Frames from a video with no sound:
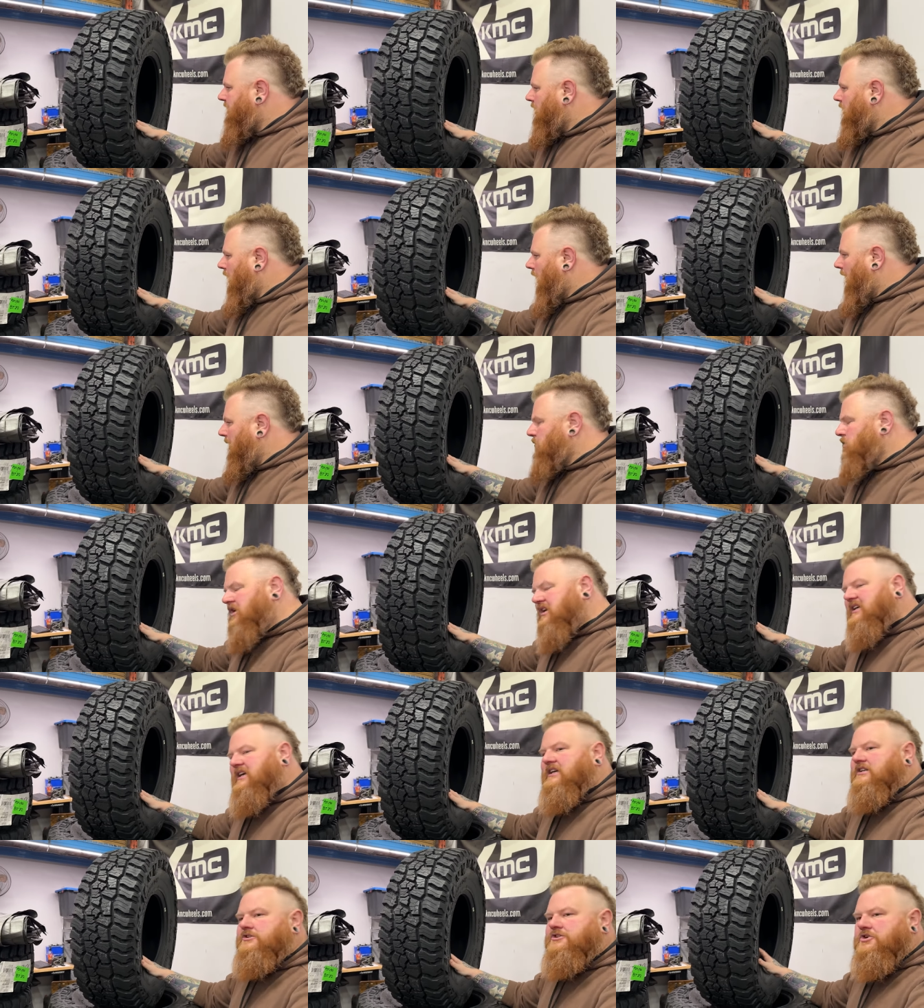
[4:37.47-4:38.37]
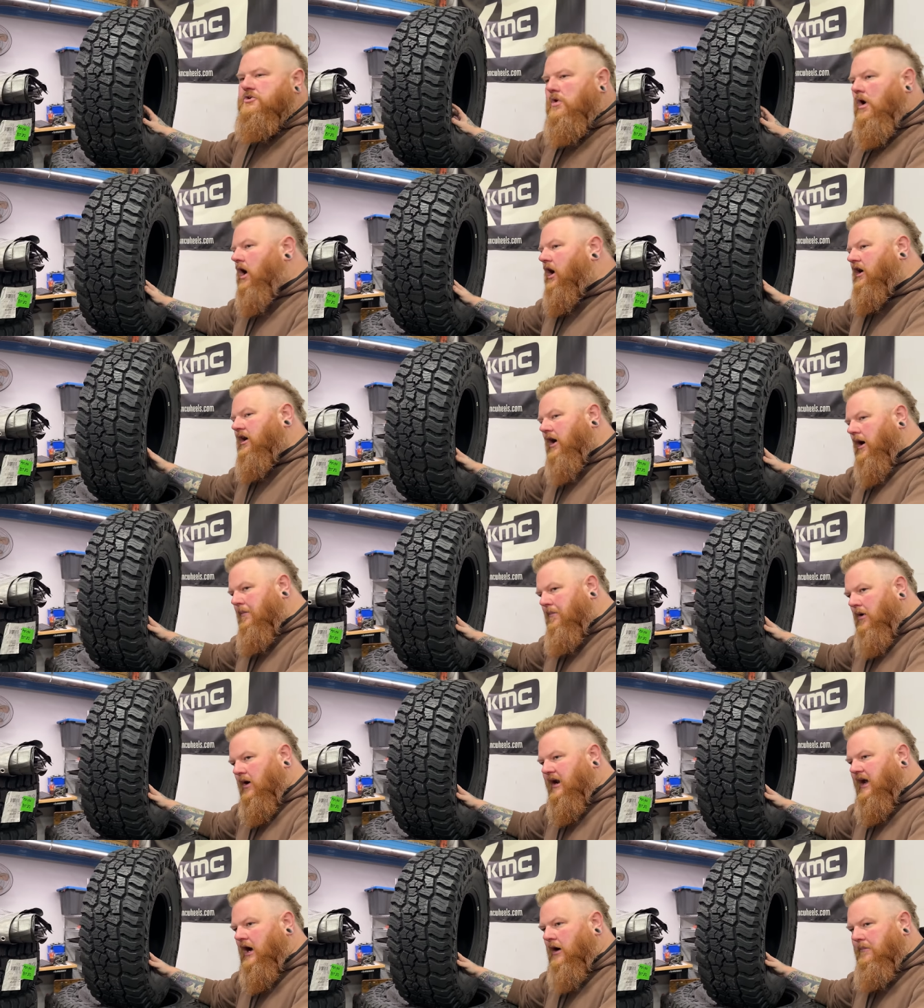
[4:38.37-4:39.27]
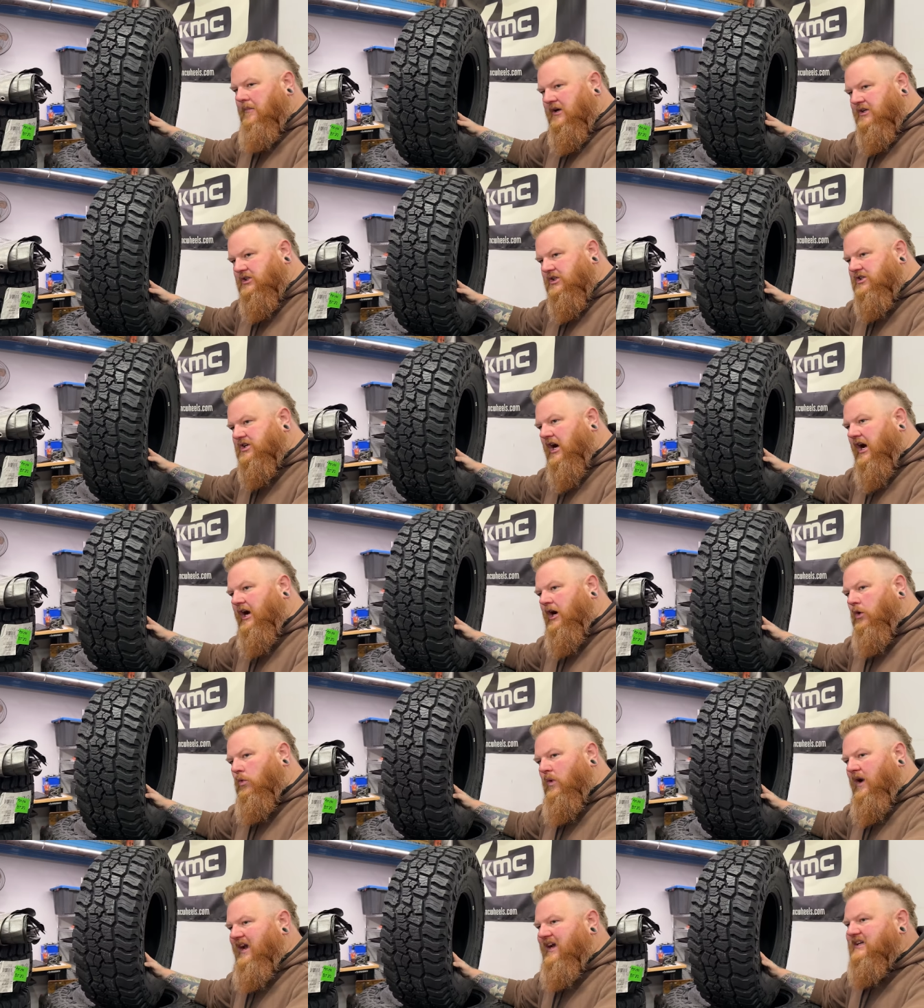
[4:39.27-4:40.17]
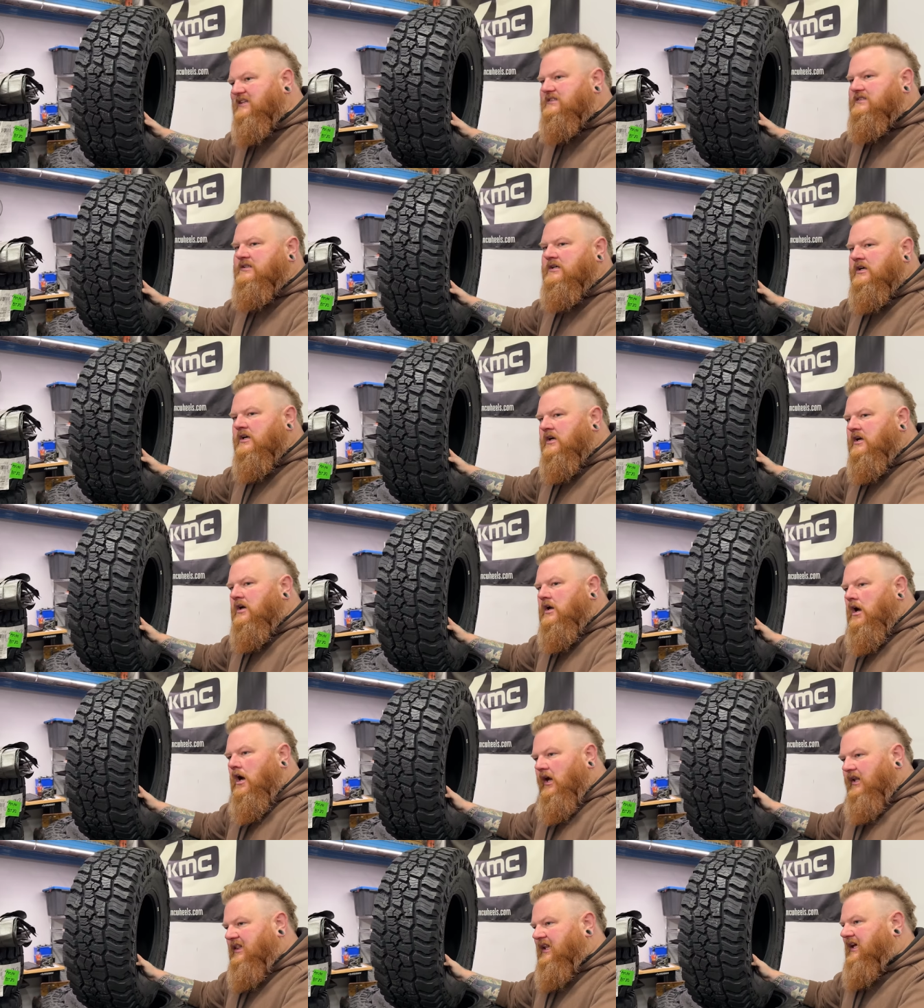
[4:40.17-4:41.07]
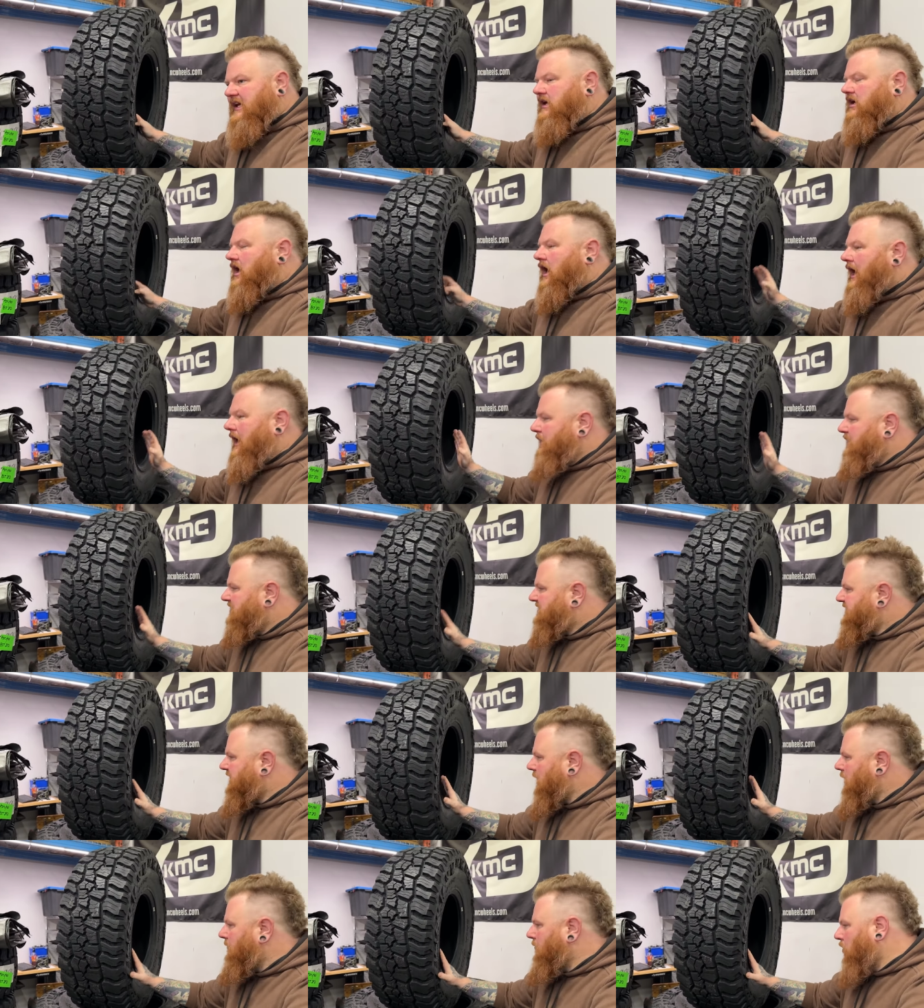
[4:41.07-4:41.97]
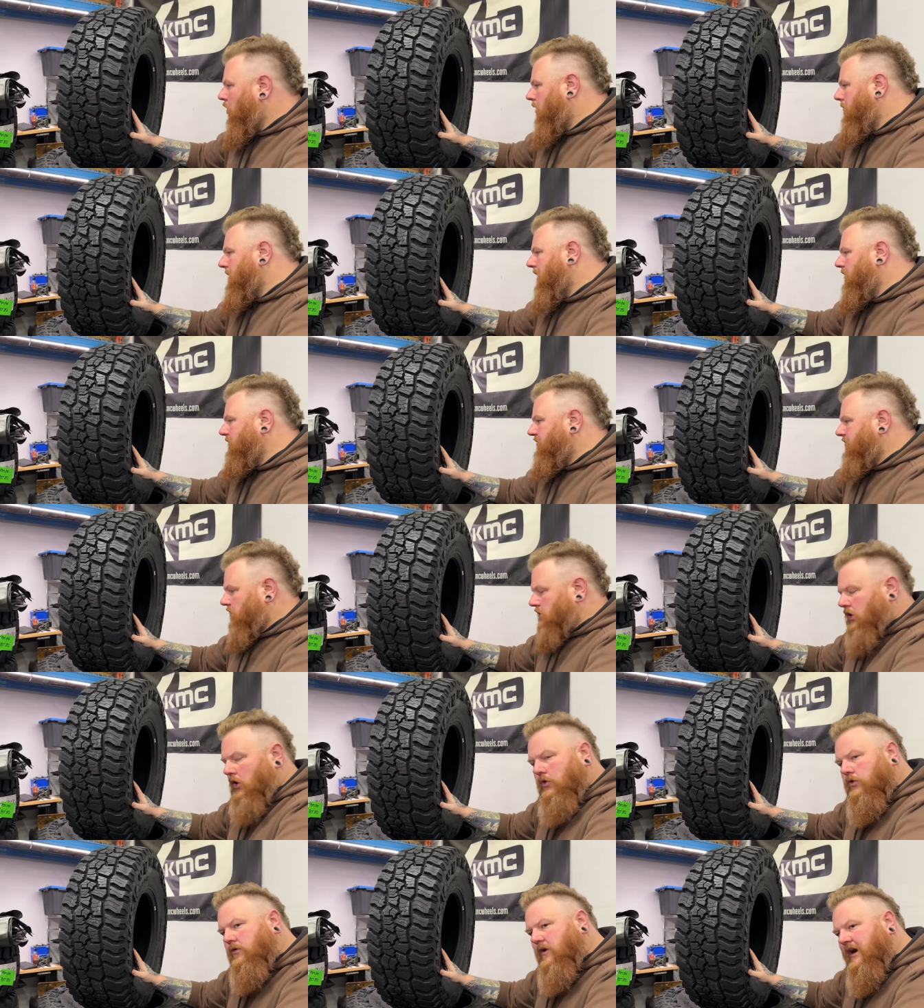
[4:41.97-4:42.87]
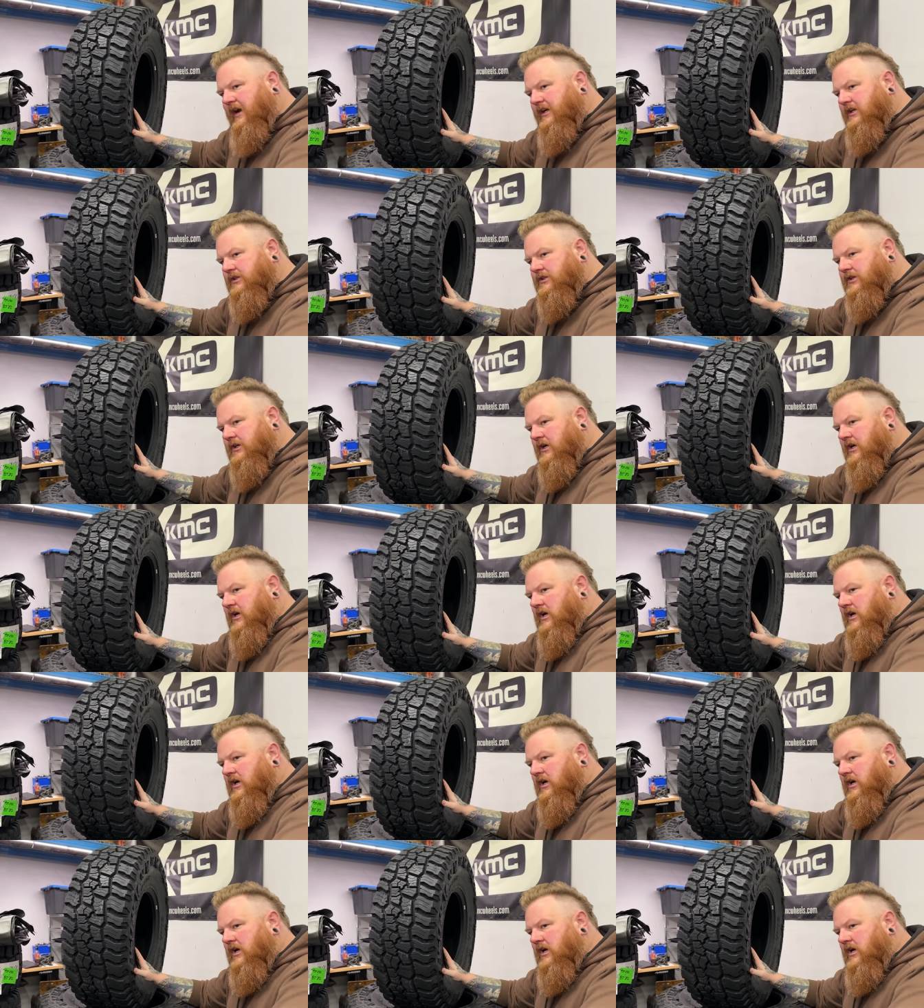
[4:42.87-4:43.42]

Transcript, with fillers: I wouldn't get too hung up on how much a tire weighs, unless I would care more about the load range.